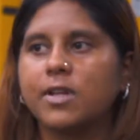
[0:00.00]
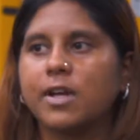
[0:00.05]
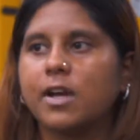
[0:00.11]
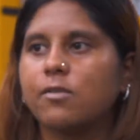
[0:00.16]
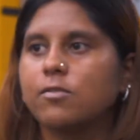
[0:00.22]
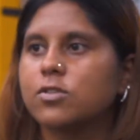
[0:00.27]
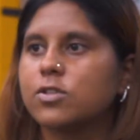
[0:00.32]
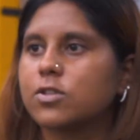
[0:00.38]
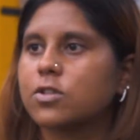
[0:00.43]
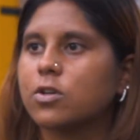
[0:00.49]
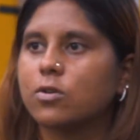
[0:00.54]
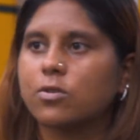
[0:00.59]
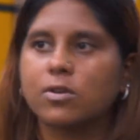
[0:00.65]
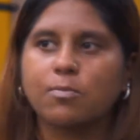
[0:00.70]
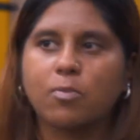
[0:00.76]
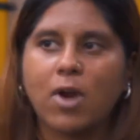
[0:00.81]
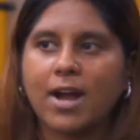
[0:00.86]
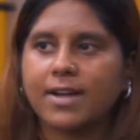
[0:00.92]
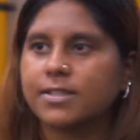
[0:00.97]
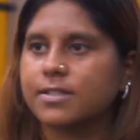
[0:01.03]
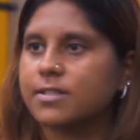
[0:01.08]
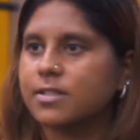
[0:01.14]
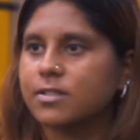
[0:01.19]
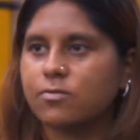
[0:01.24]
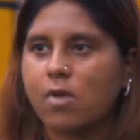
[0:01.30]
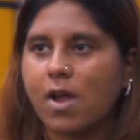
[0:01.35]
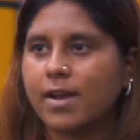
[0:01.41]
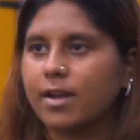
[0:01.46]
Like I would just go to
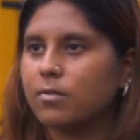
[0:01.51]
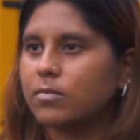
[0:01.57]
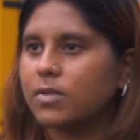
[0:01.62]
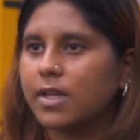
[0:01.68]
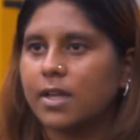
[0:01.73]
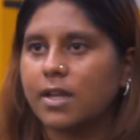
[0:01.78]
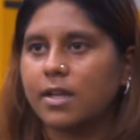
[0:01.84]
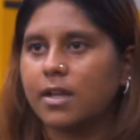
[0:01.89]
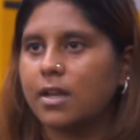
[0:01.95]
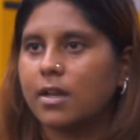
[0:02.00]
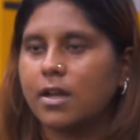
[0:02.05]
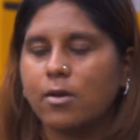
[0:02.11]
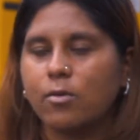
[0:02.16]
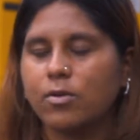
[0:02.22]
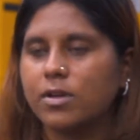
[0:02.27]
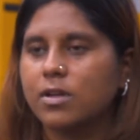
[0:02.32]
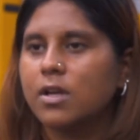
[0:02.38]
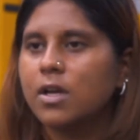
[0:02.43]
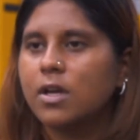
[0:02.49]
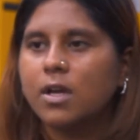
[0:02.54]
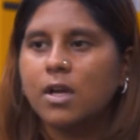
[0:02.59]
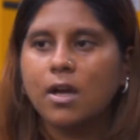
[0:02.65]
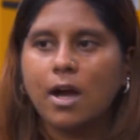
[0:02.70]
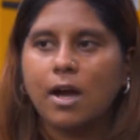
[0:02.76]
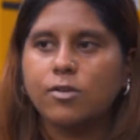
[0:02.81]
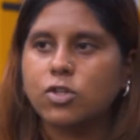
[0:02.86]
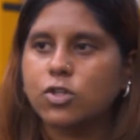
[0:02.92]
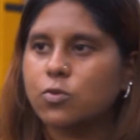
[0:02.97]
practices randomly, and then
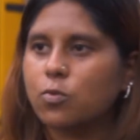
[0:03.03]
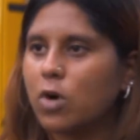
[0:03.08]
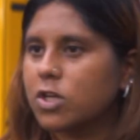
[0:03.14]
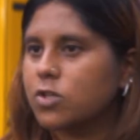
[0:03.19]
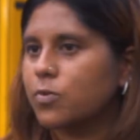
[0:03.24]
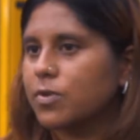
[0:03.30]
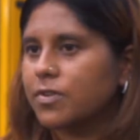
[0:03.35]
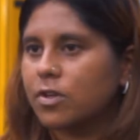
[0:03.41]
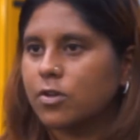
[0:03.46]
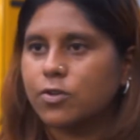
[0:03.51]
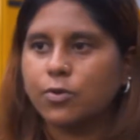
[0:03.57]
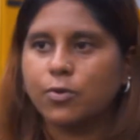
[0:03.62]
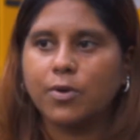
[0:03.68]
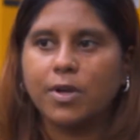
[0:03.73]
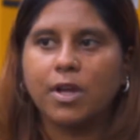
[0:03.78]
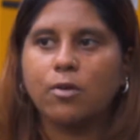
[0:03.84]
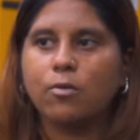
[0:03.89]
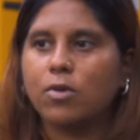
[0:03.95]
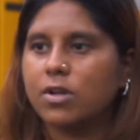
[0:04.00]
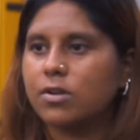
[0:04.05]
I just watch what they're doing,